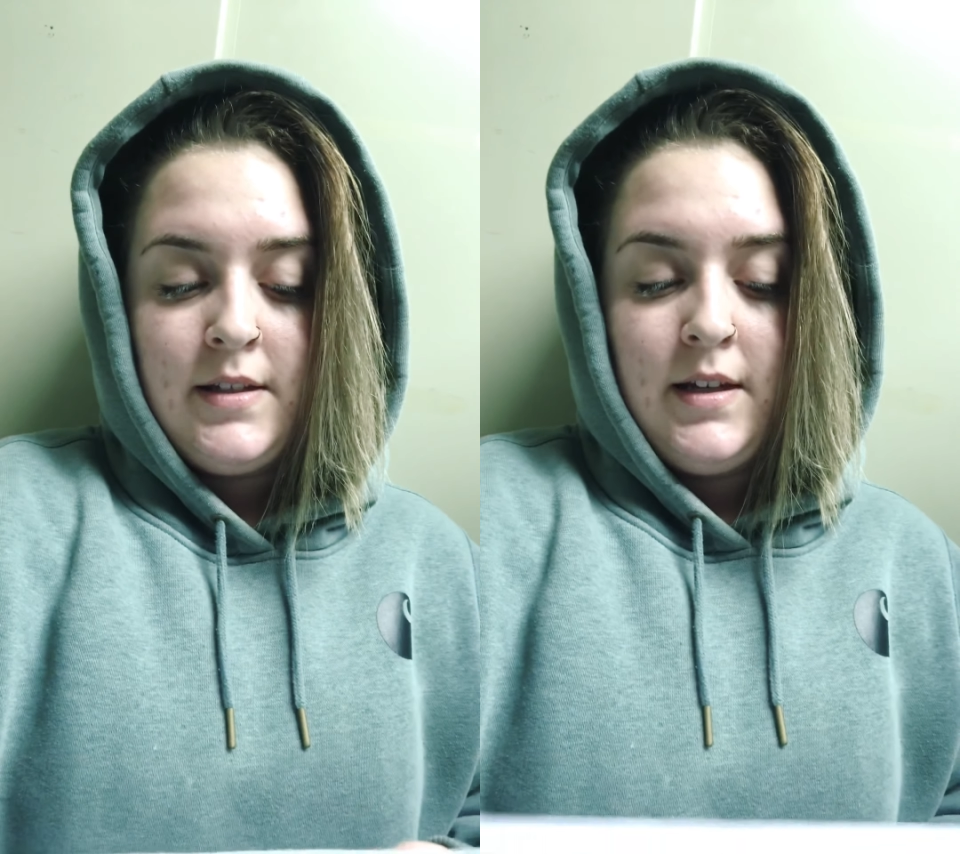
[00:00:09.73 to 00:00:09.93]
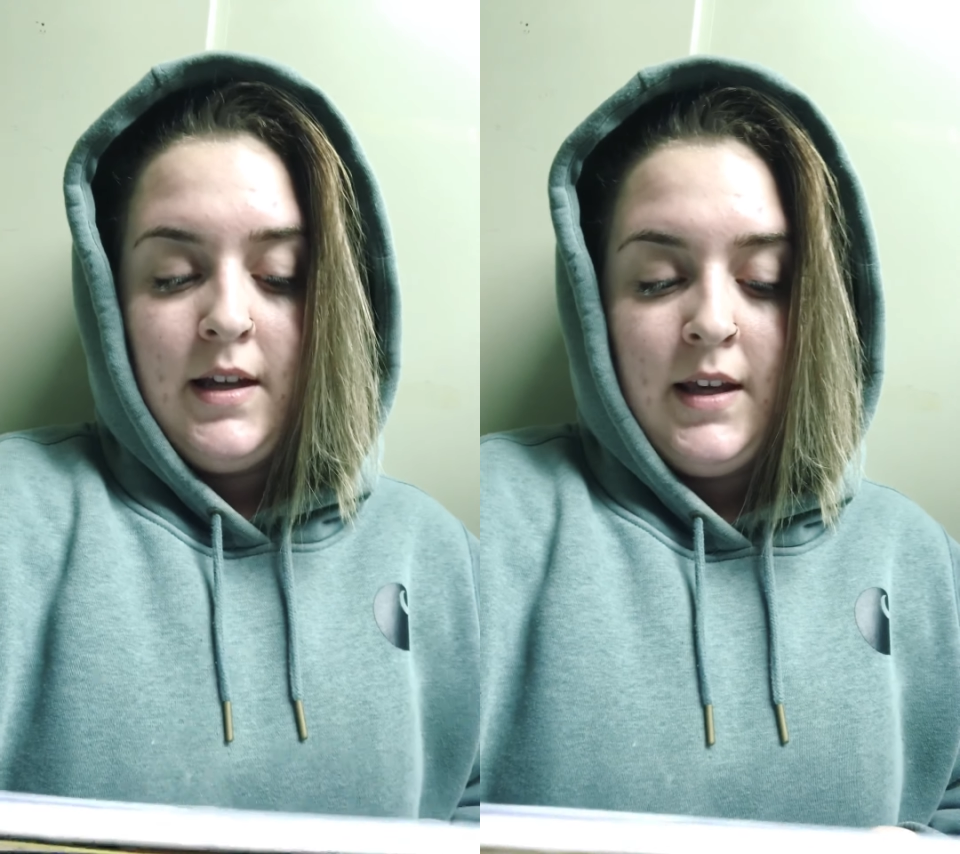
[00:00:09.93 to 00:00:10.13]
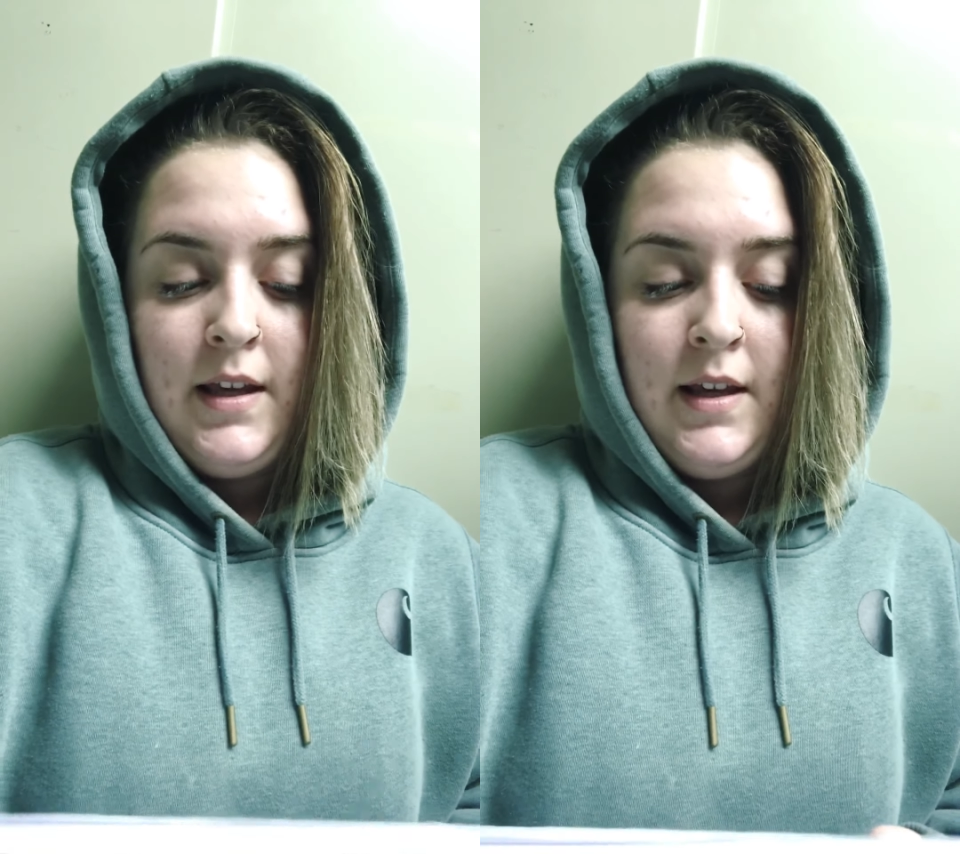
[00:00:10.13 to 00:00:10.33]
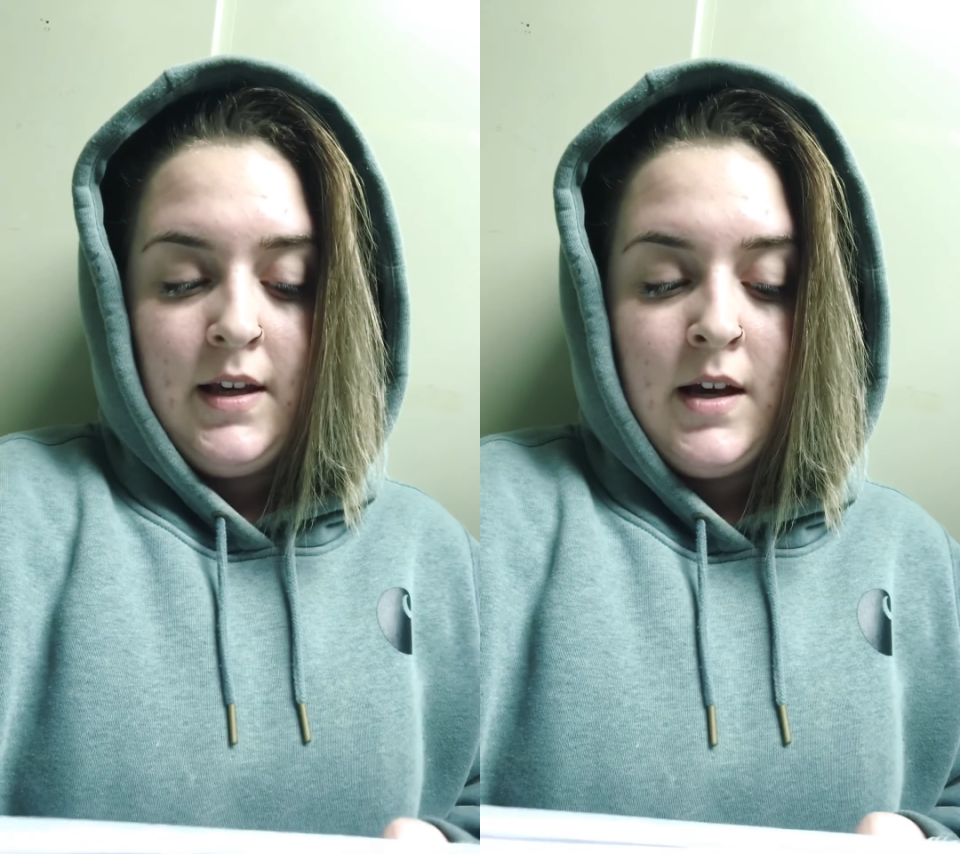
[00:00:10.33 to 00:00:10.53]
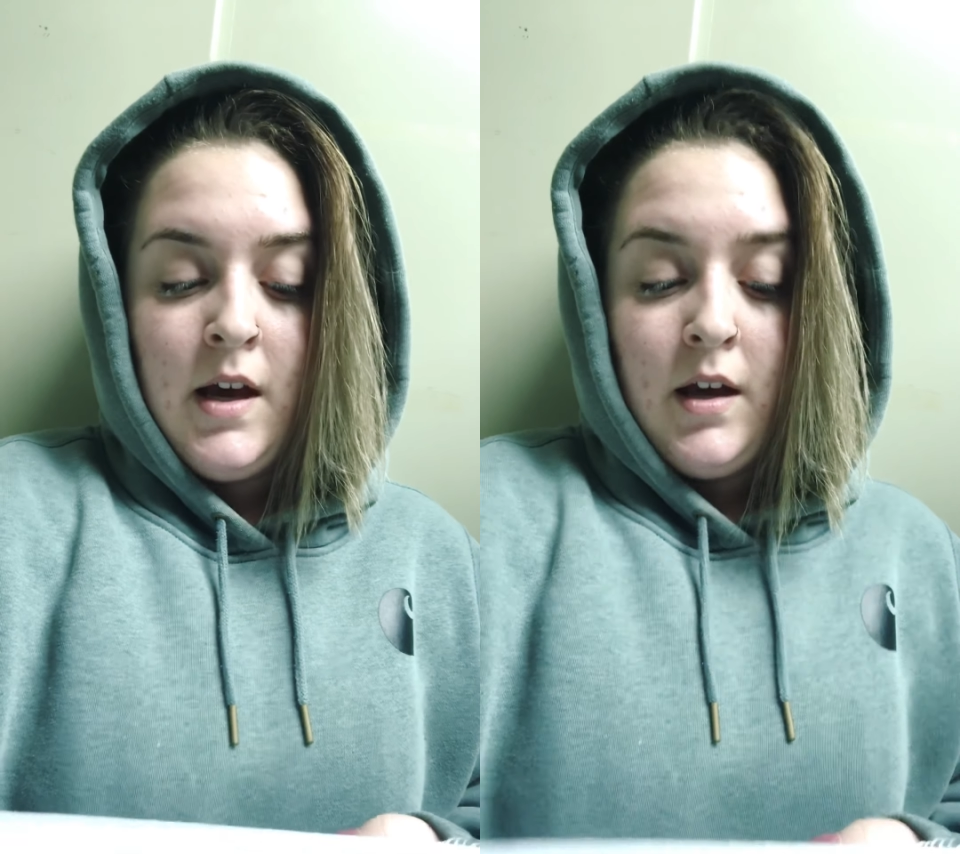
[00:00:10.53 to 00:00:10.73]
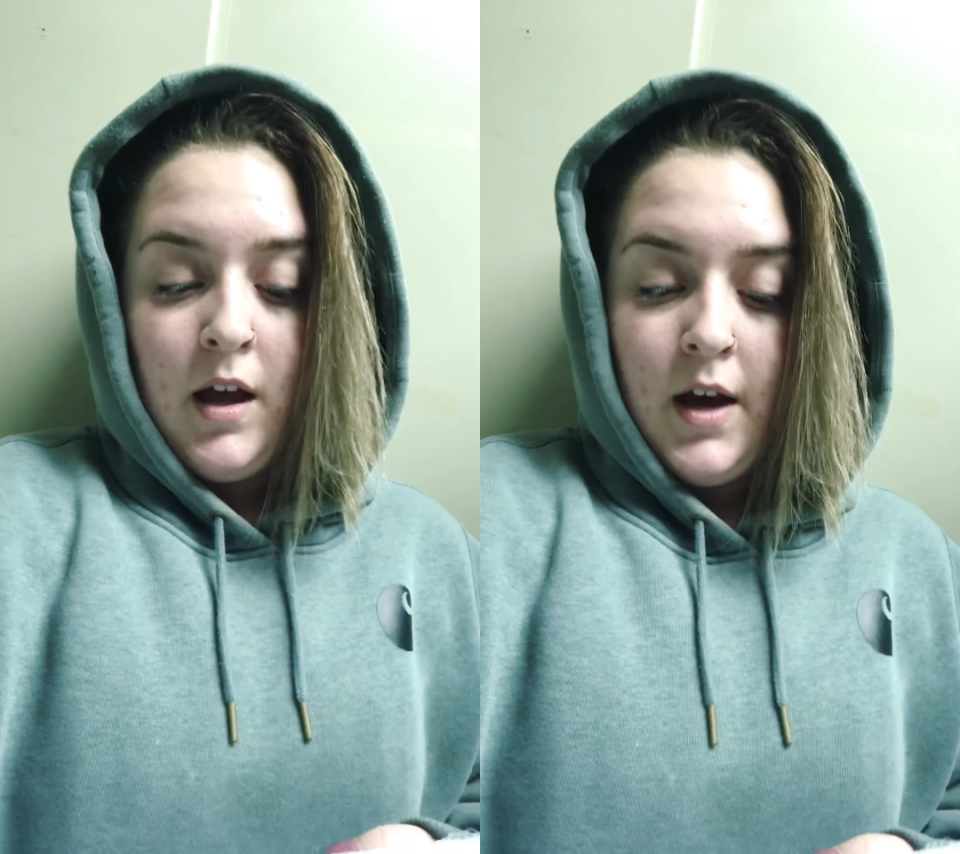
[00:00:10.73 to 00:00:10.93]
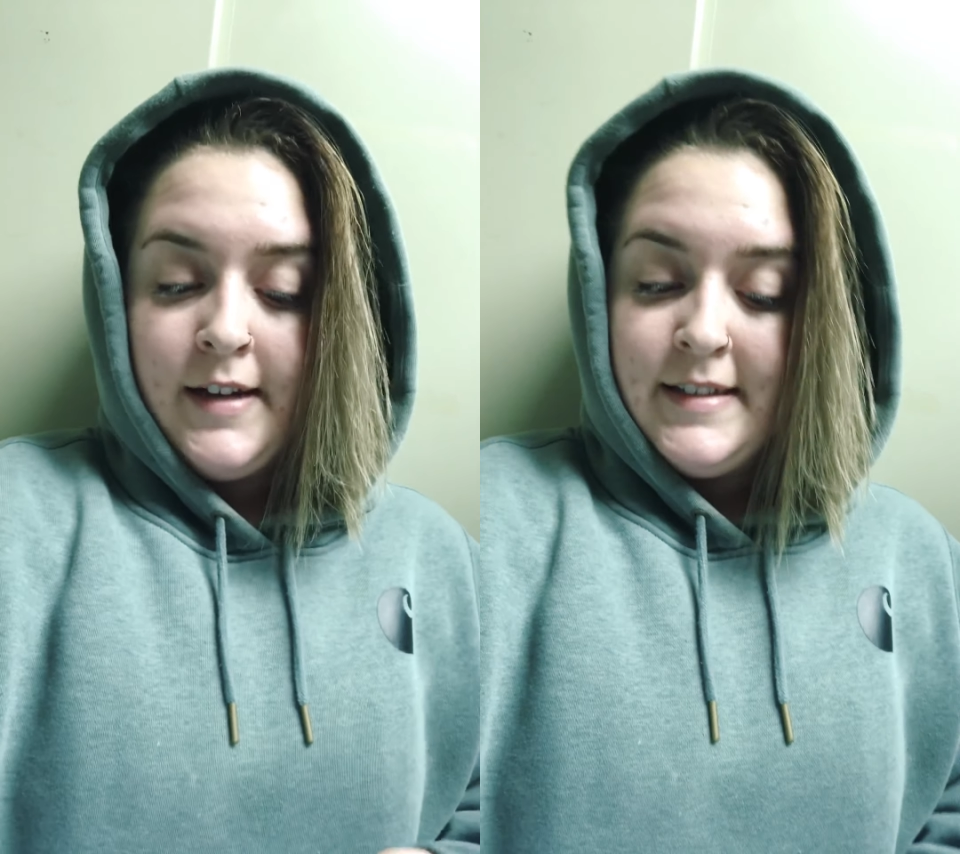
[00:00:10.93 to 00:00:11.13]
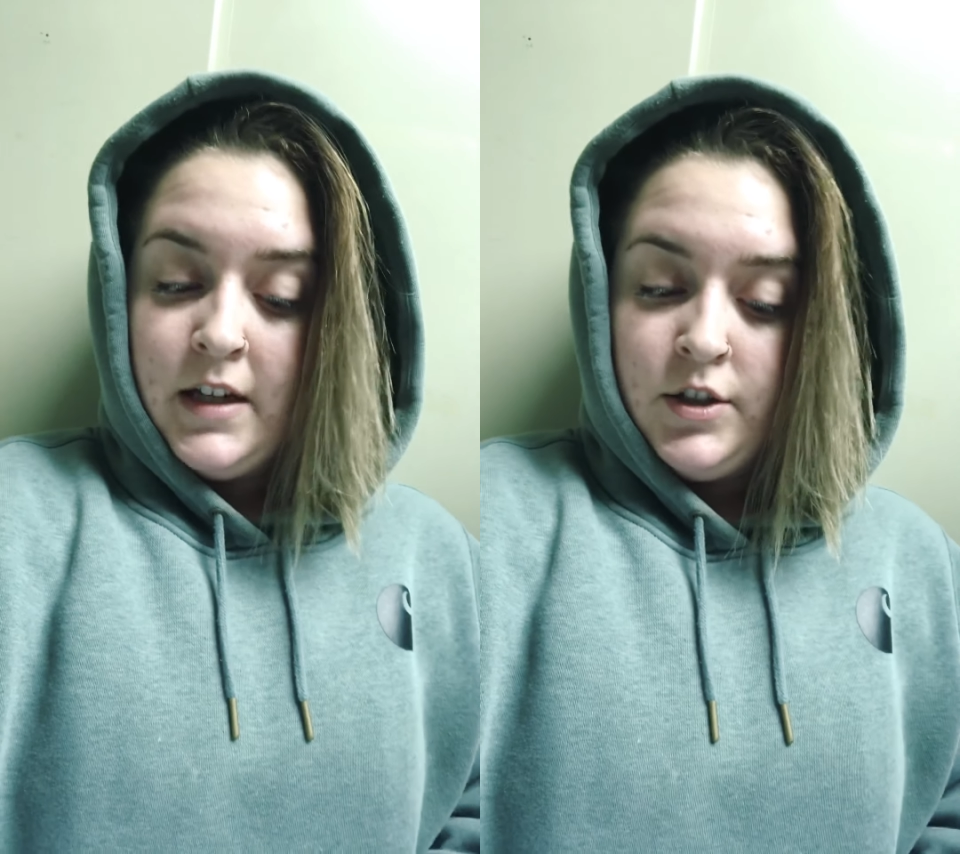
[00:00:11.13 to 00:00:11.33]
he got
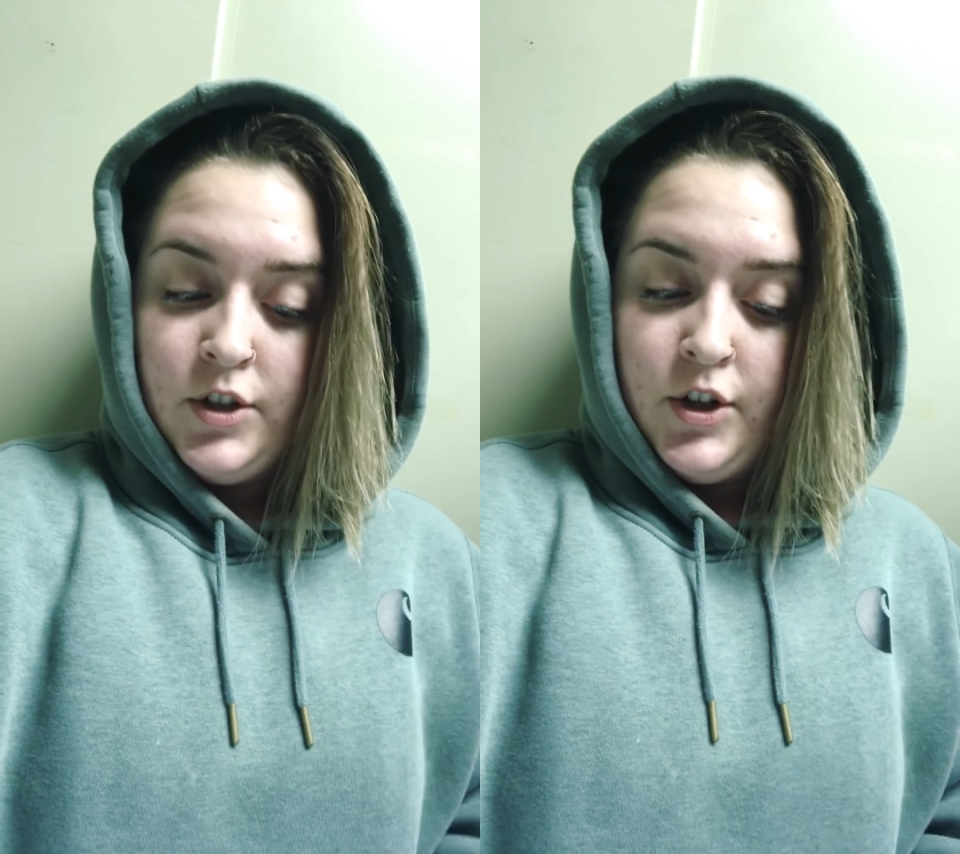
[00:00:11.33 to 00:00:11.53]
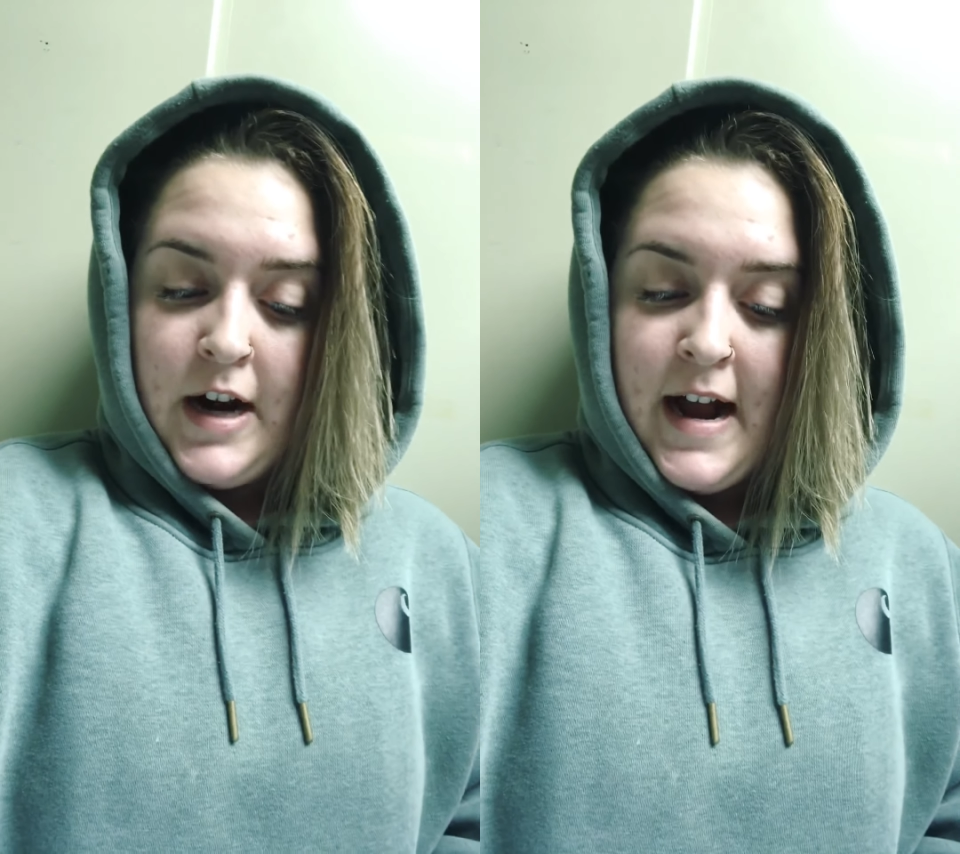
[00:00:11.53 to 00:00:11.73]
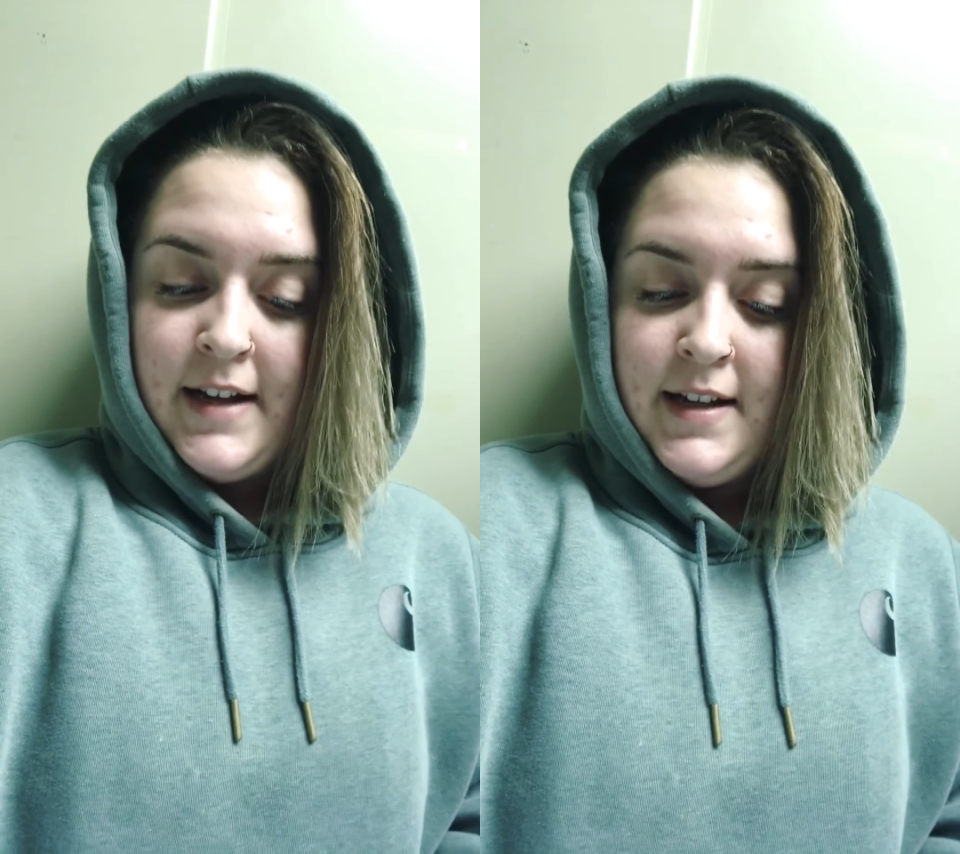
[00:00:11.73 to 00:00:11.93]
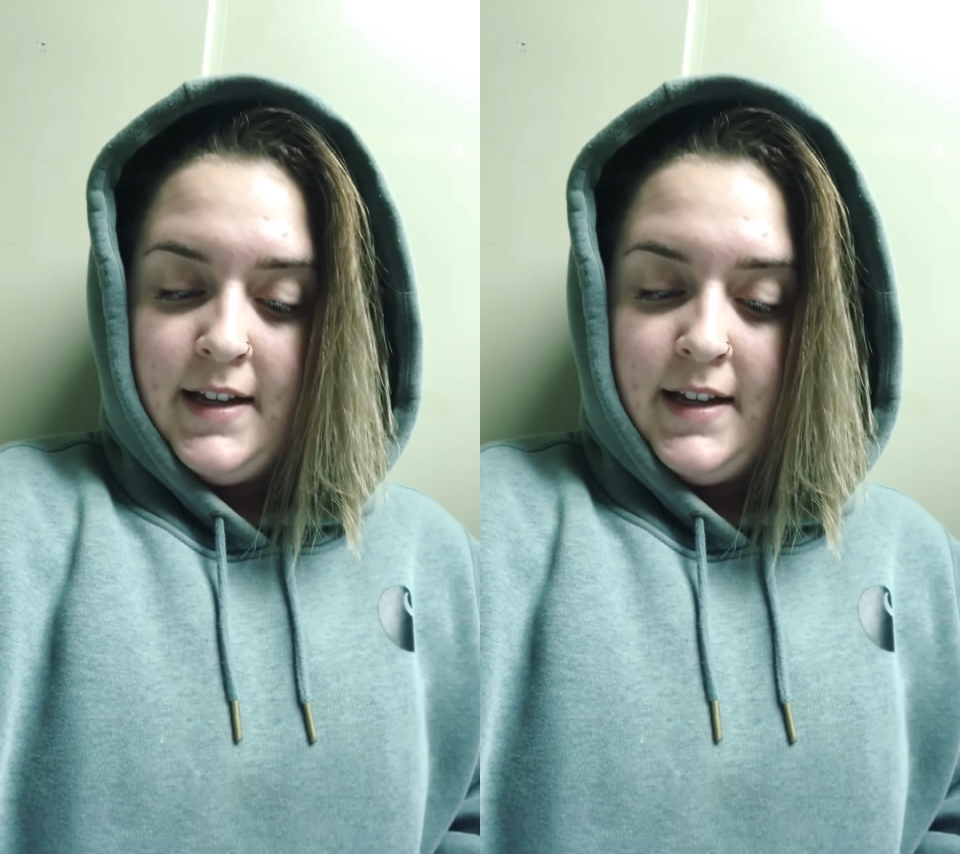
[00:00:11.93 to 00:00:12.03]
his undergrad